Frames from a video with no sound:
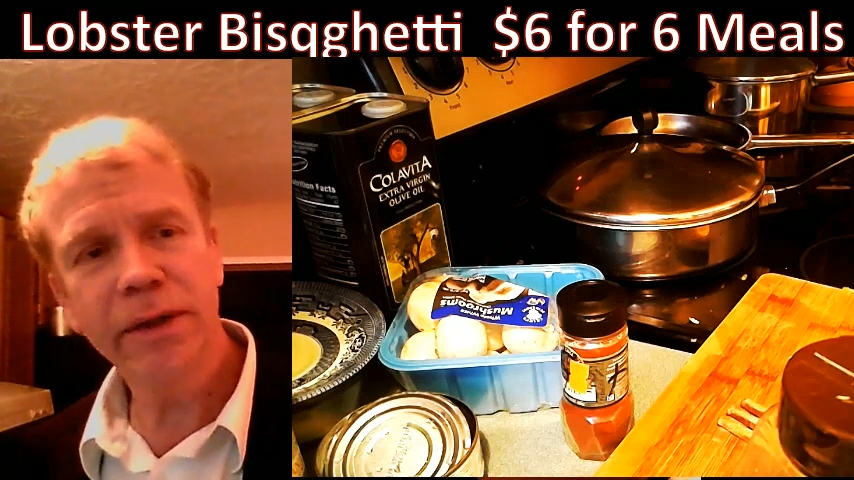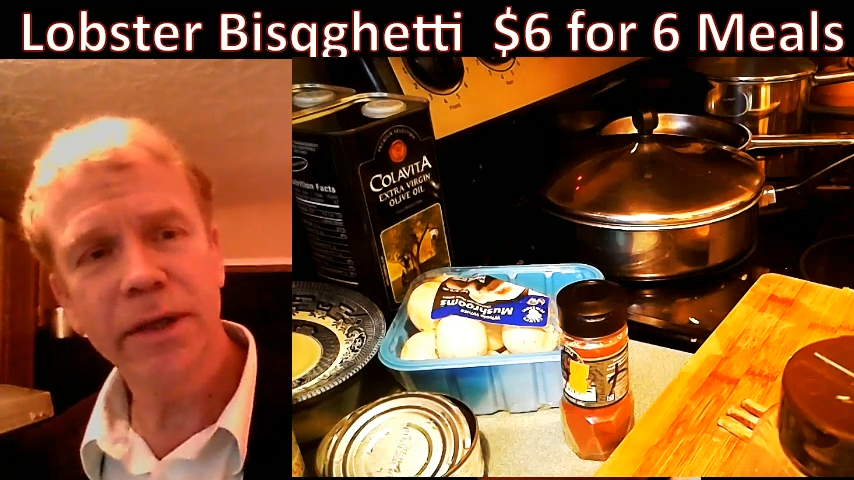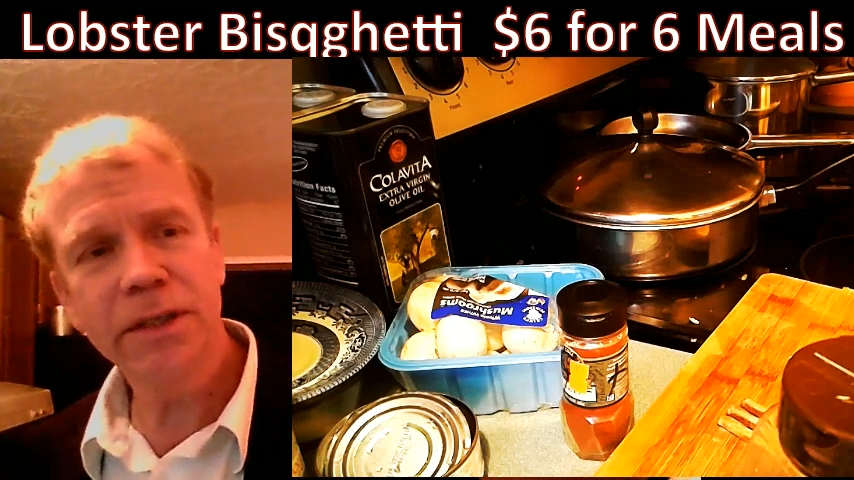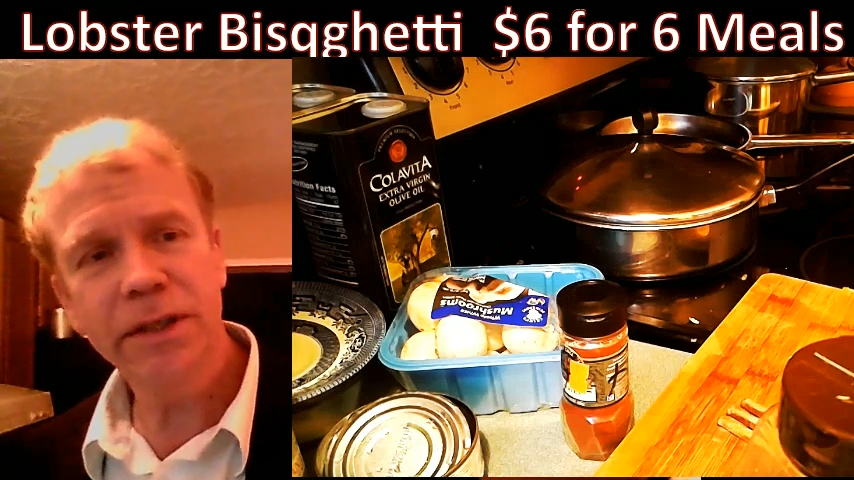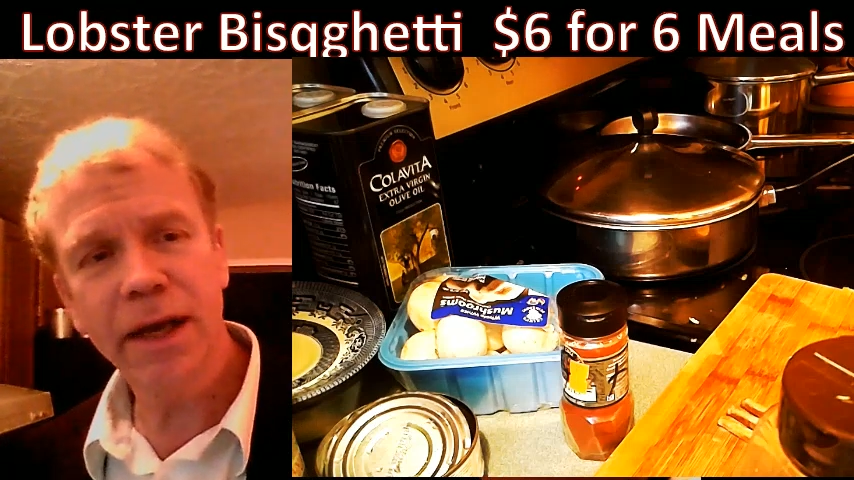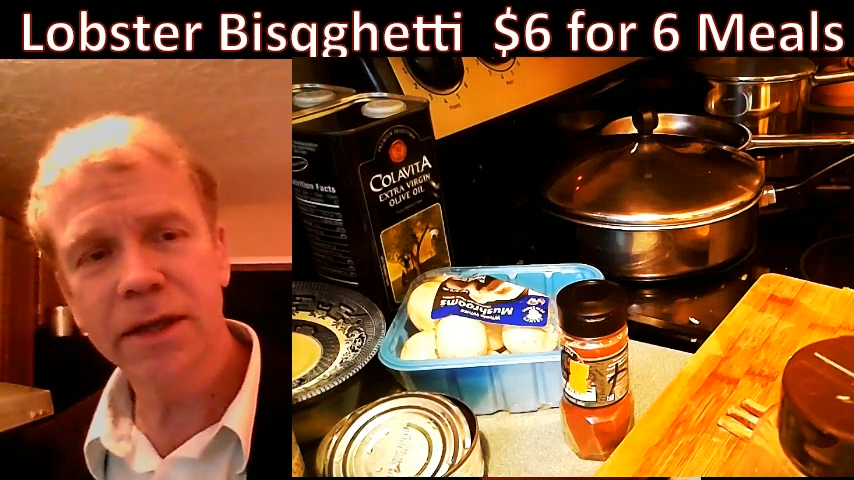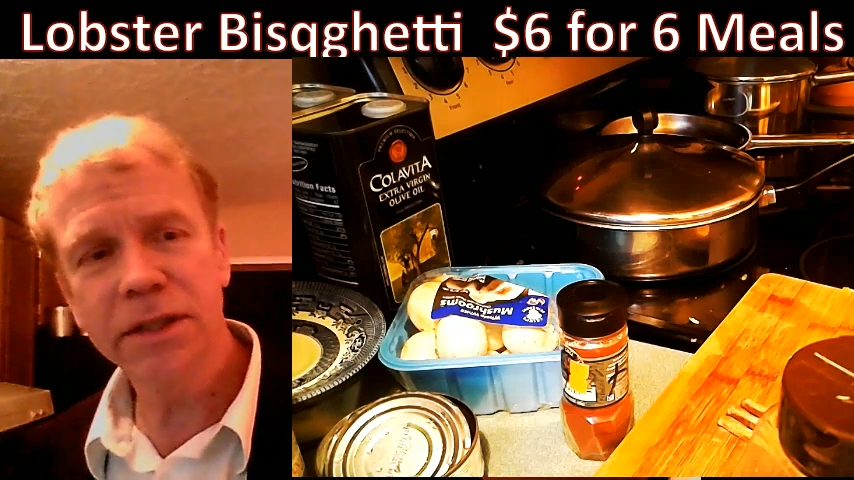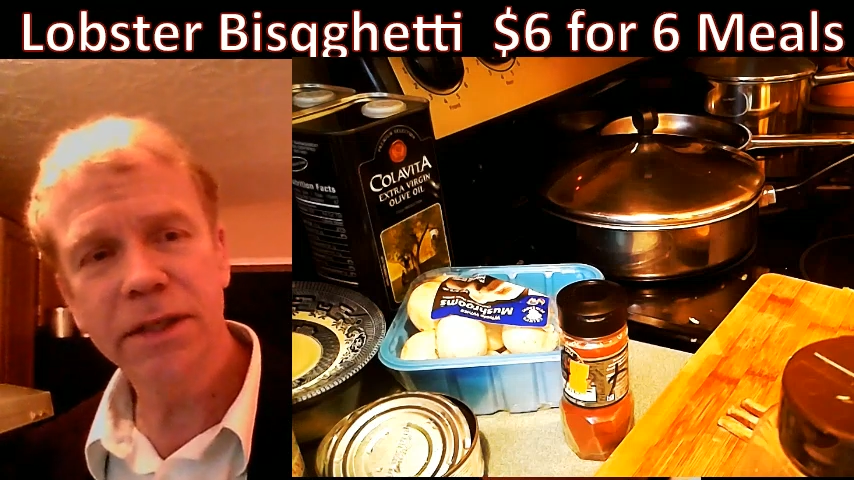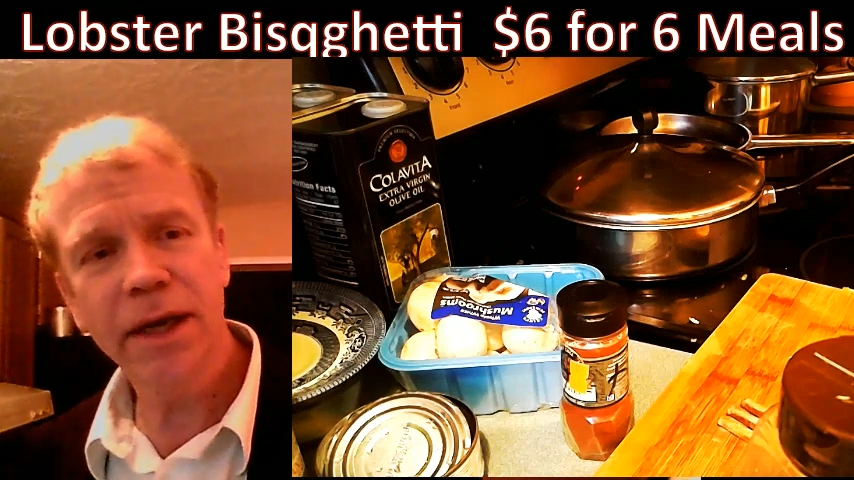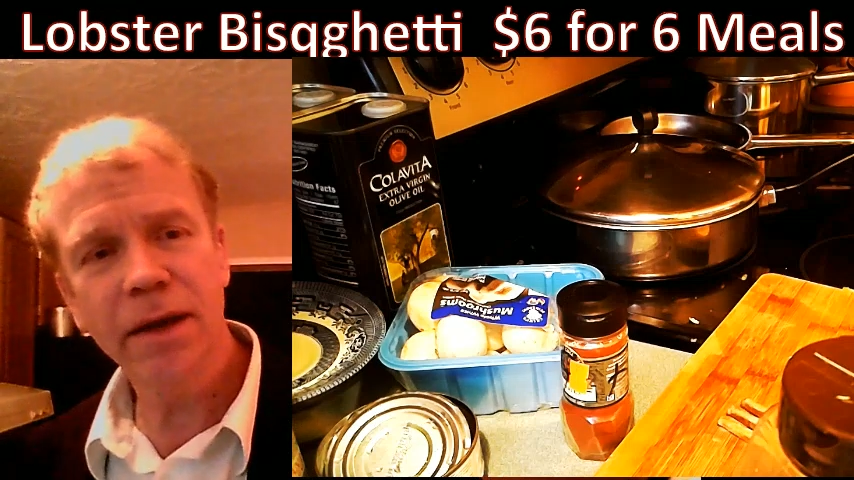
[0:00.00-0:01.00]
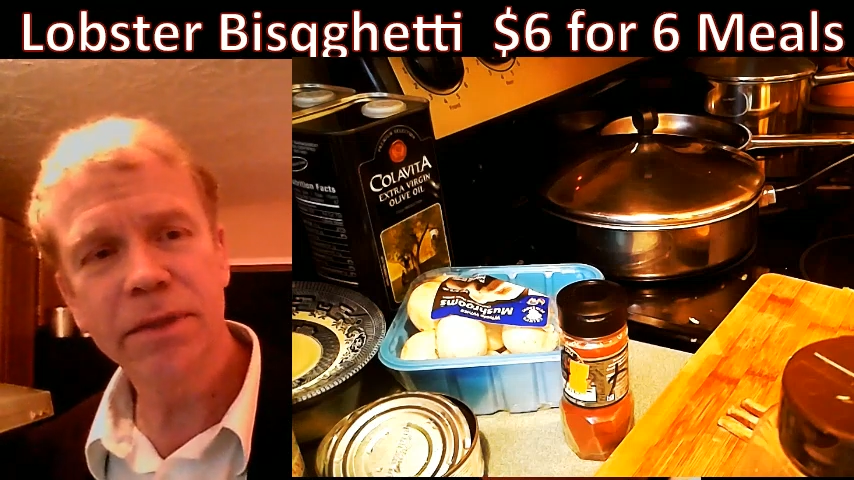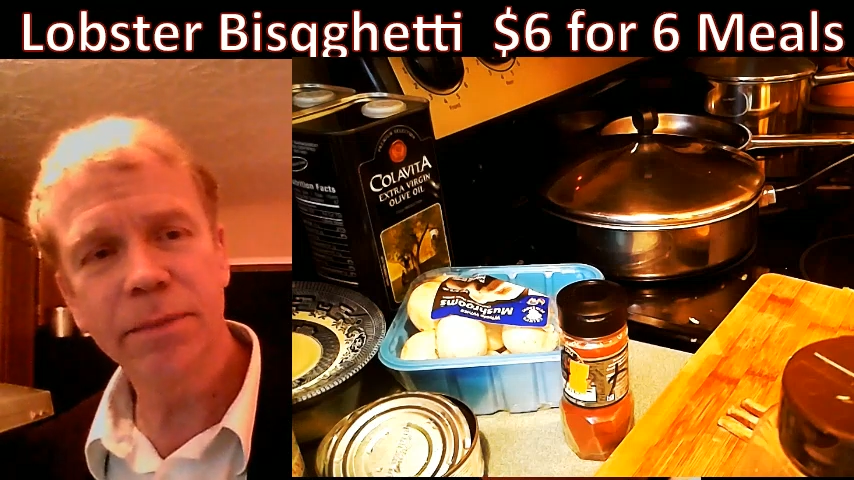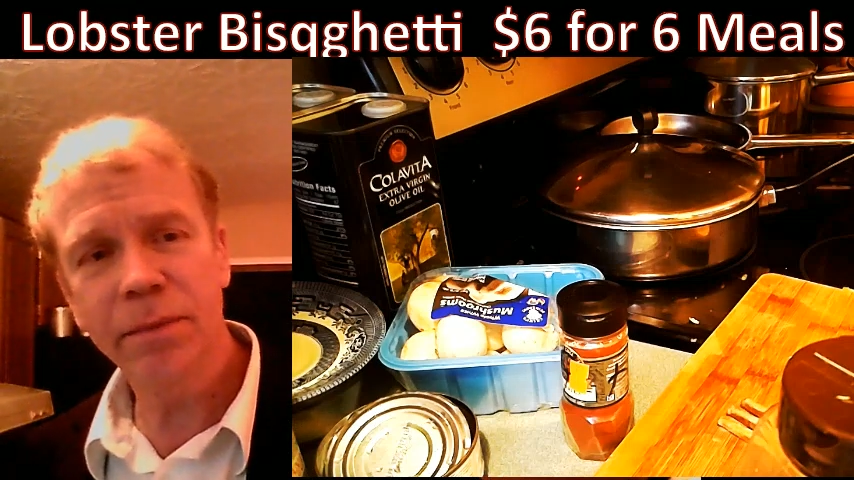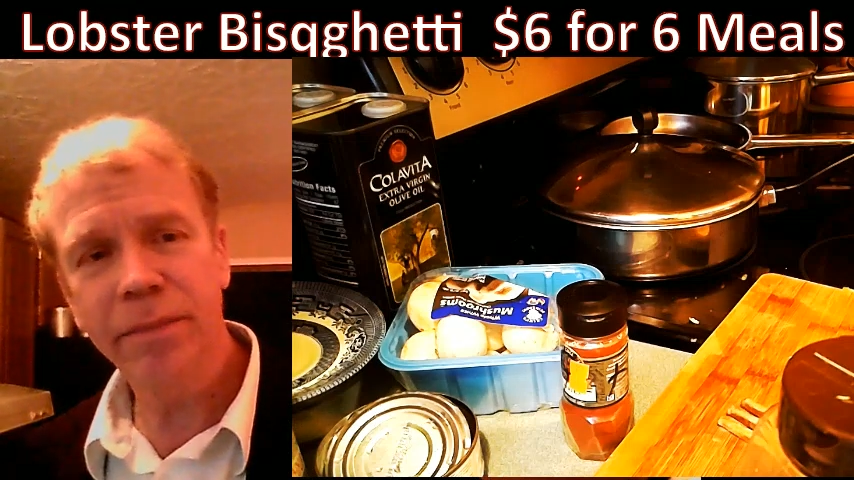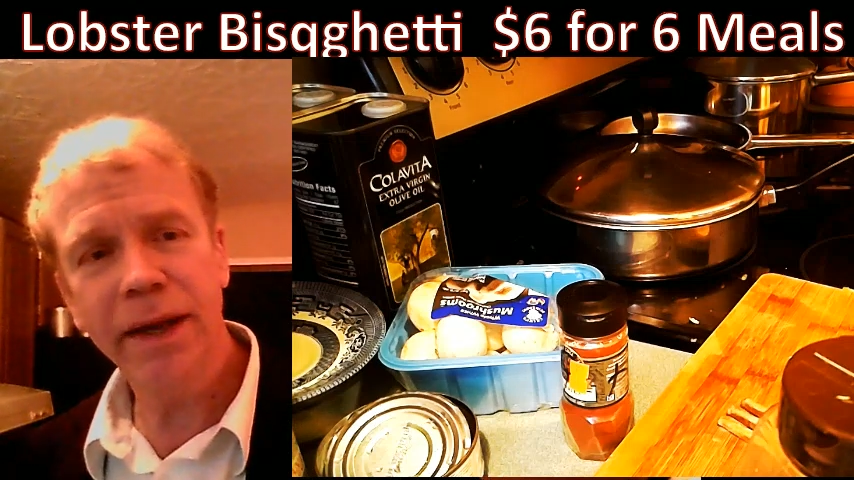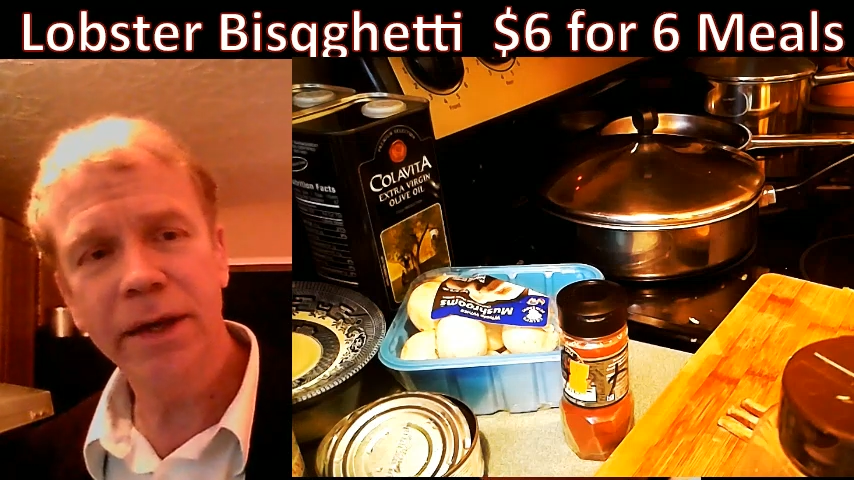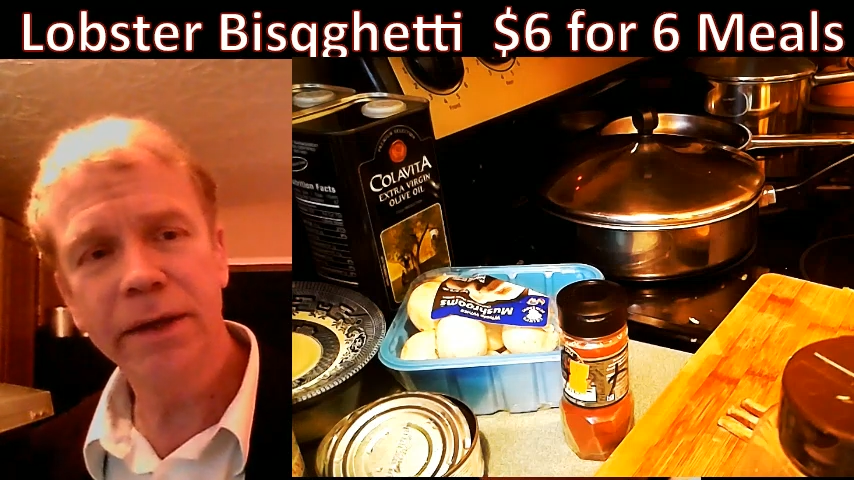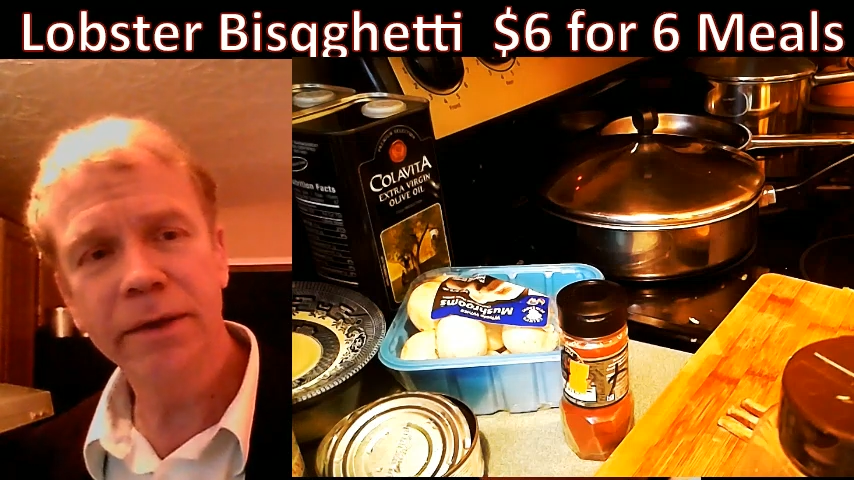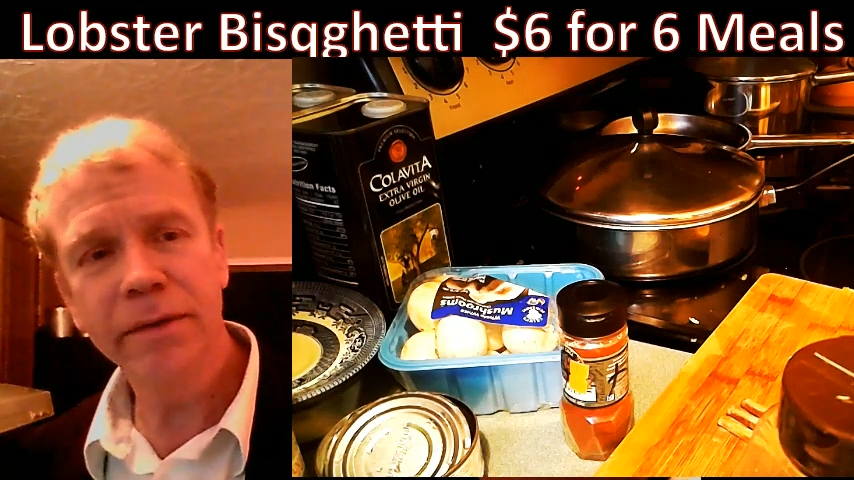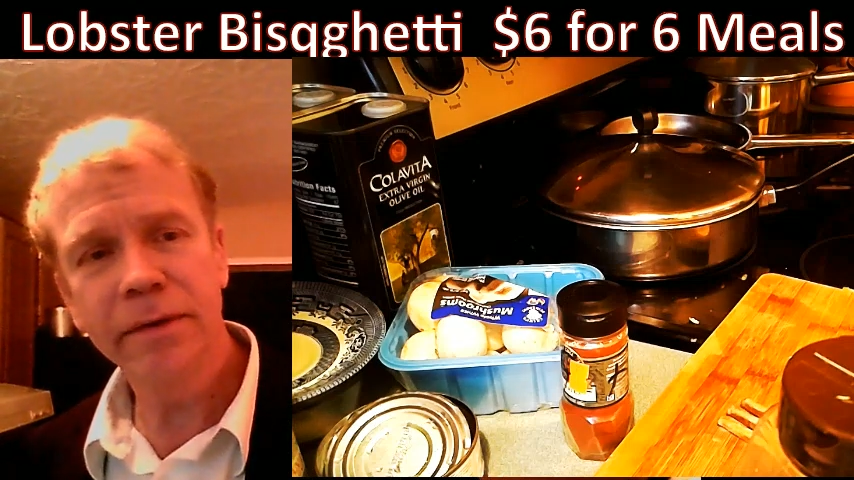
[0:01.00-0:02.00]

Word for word: this a thousand times. I'm going to ban you.